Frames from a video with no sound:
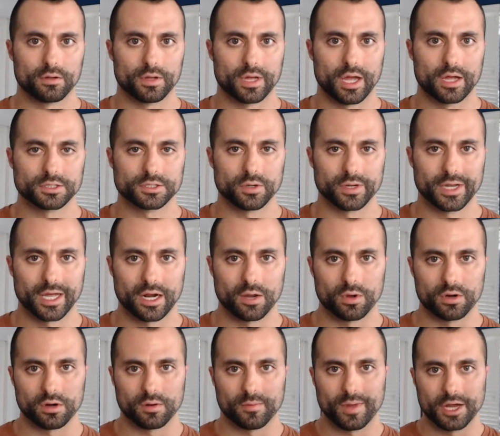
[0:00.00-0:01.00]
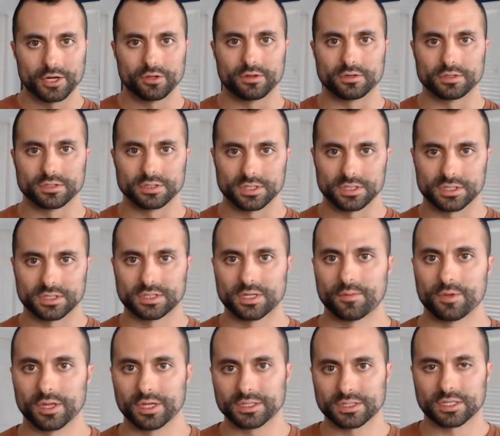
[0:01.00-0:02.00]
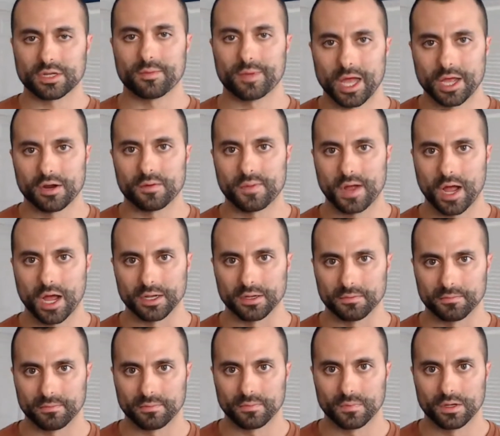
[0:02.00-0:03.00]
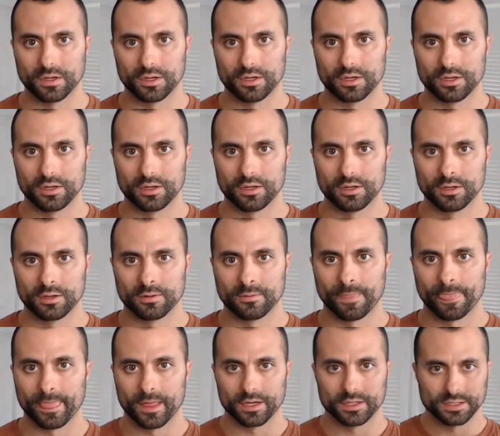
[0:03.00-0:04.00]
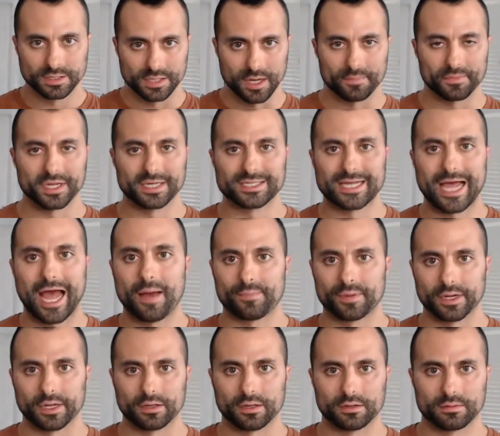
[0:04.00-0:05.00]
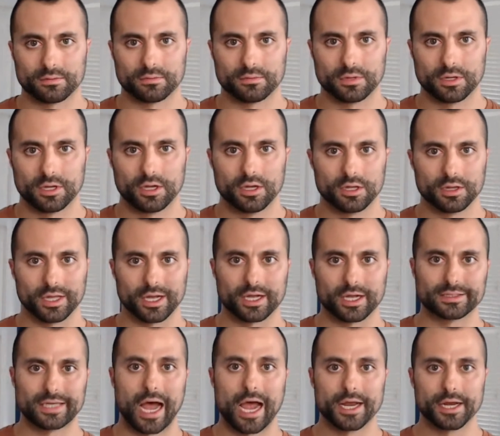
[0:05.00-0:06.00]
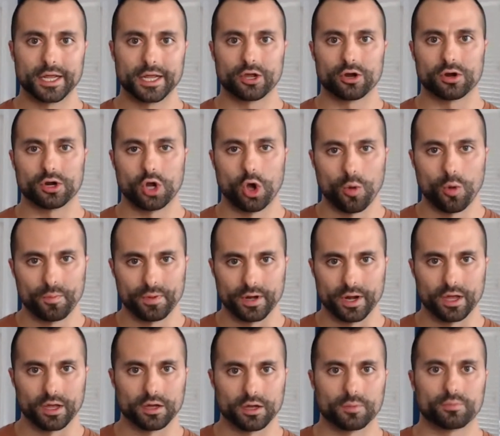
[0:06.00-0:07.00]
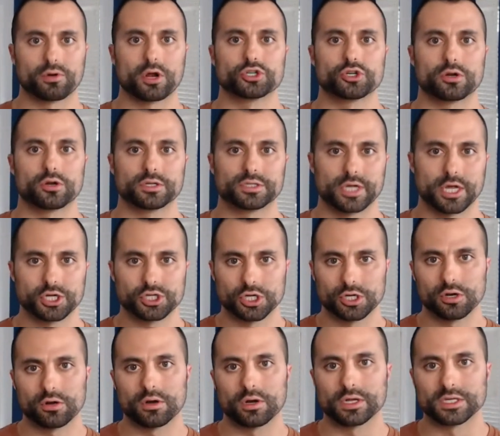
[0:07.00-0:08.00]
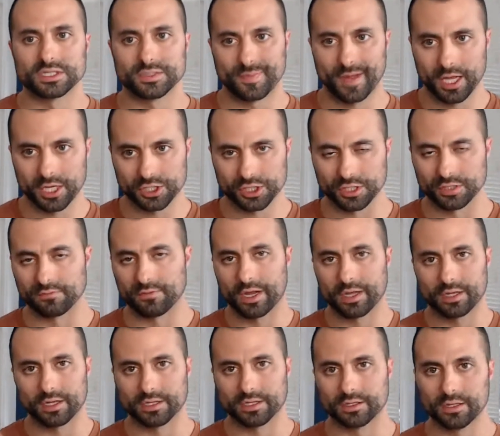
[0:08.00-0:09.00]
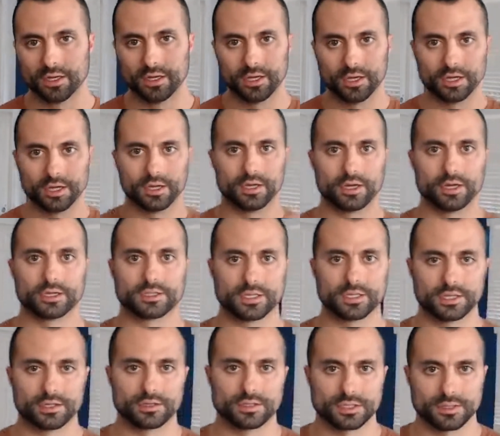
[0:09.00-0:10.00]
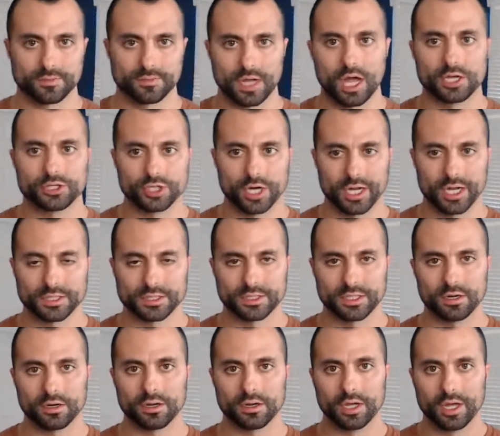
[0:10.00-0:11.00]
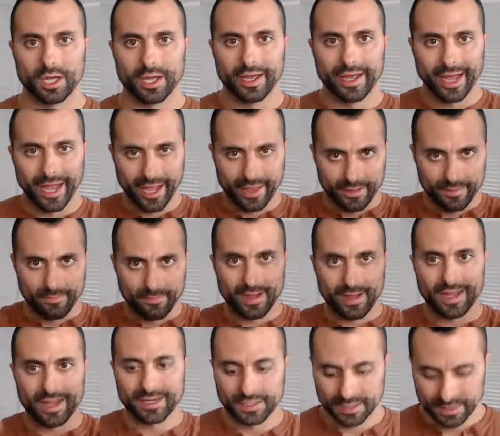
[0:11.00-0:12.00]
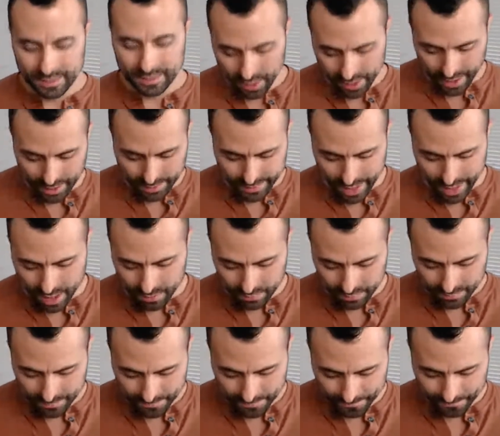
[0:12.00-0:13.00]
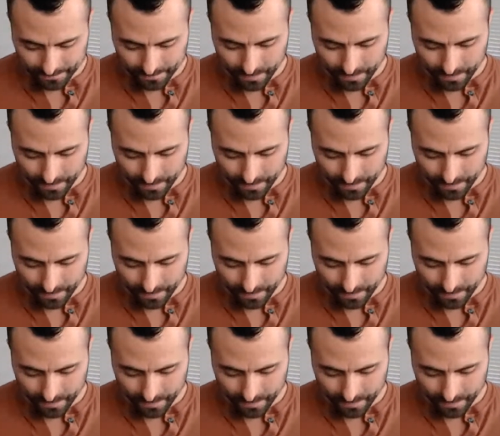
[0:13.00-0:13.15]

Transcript: Okay, so again, I want to remind you there's a stimulus coming at your body. Something is happening, like a tightening or an opening, a pressurization or an expansion, right? It can, it's, uh, there's some contrast here. And the mind is looking down